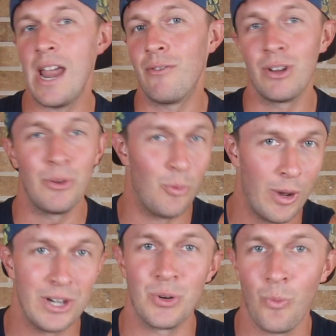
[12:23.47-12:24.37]
every
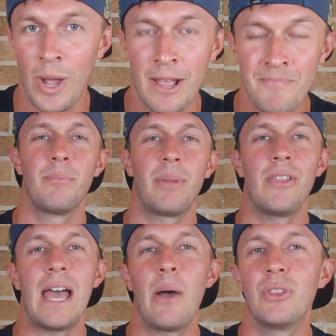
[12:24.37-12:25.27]
which way. Pair
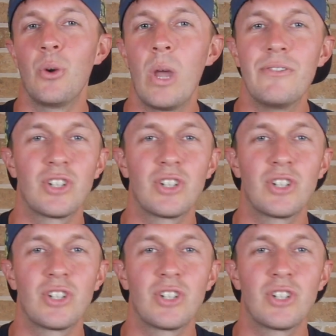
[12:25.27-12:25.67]
that with the waves